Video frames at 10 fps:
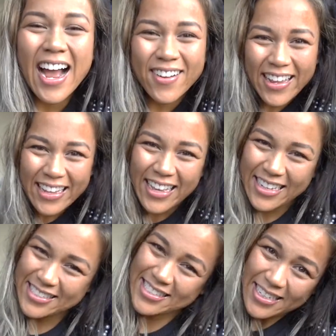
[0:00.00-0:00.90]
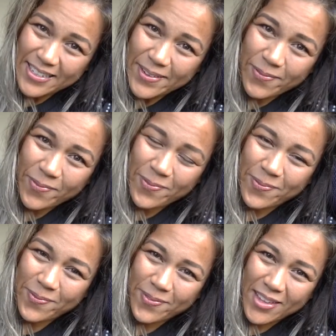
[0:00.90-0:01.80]
Alright guys,
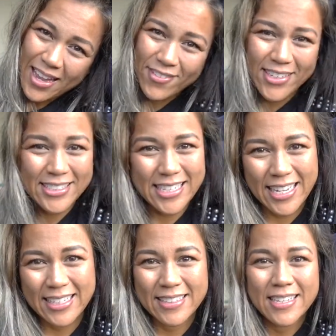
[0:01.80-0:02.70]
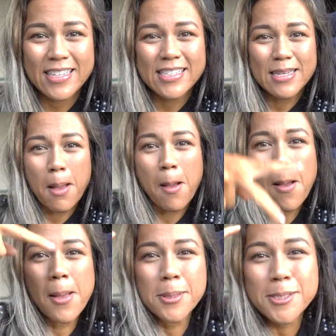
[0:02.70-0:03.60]
have a good day.
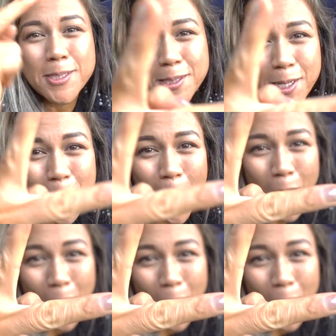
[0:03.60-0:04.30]
See ya.